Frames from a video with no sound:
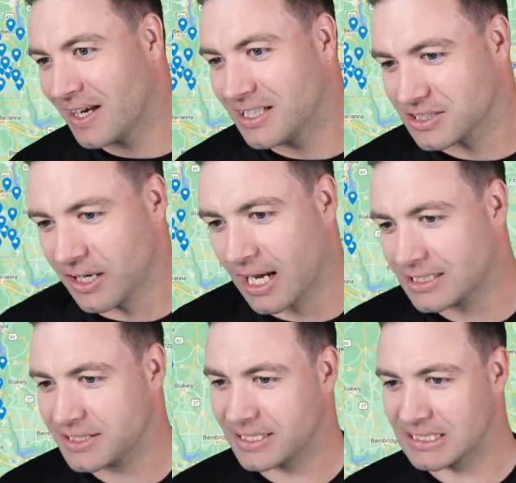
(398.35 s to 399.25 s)
So
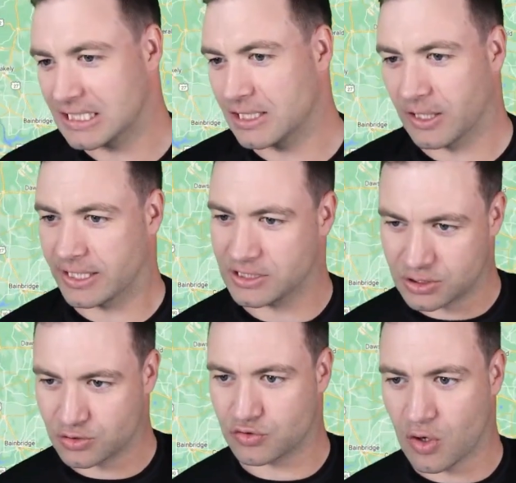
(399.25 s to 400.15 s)
as you can see, like it's
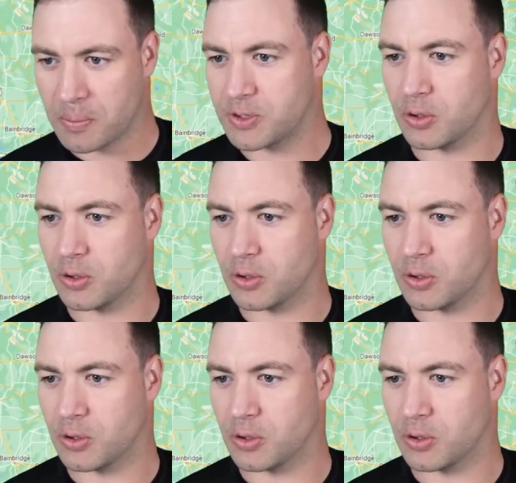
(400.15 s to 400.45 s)
dropped